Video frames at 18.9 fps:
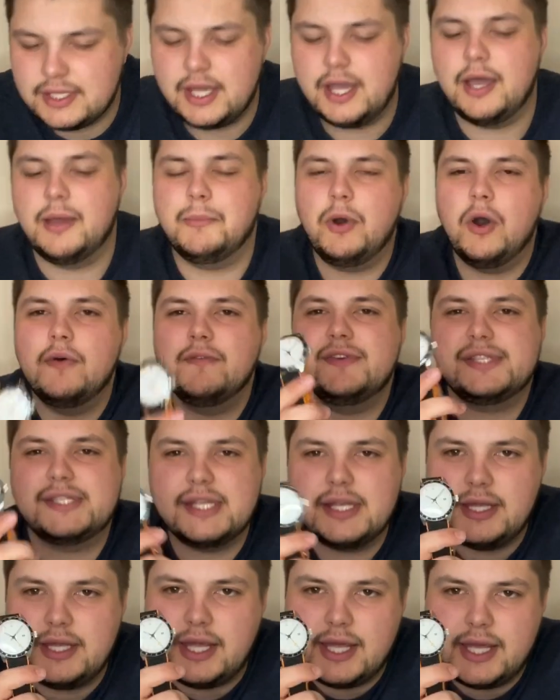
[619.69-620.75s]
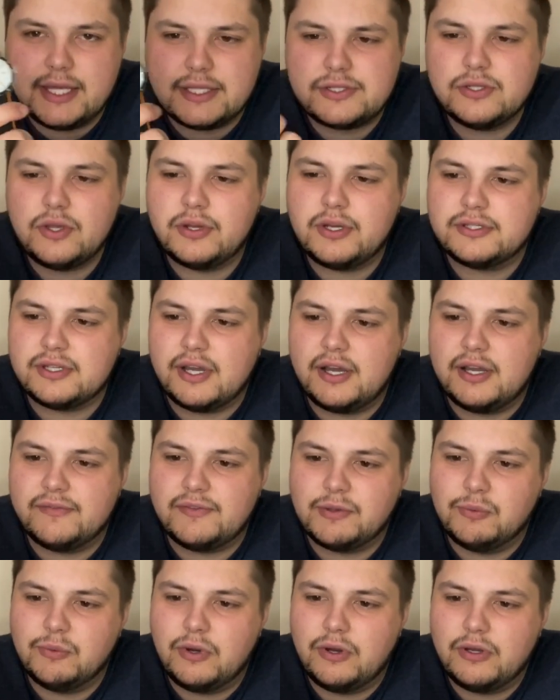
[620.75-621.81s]
Obviously, it's not a
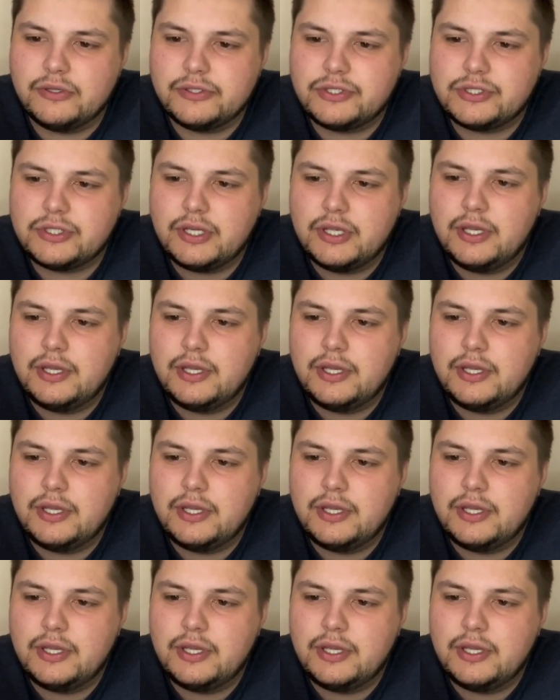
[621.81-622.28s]
diving watch.